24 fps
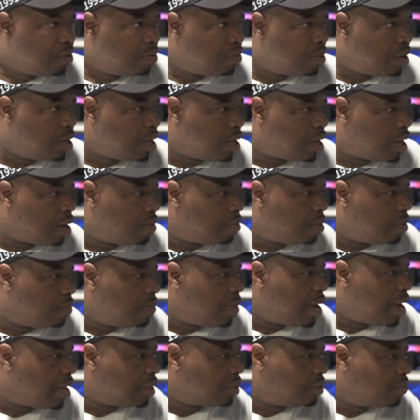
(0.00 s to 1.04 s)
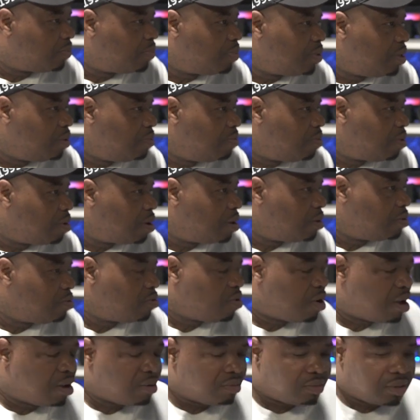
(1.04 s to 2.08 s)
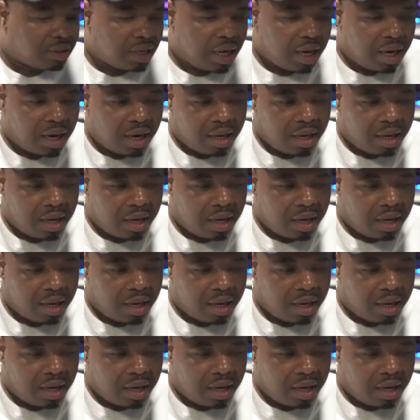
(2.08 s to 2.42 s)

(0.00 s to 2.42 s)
When it come to Master P, bro, you know what I'm saying?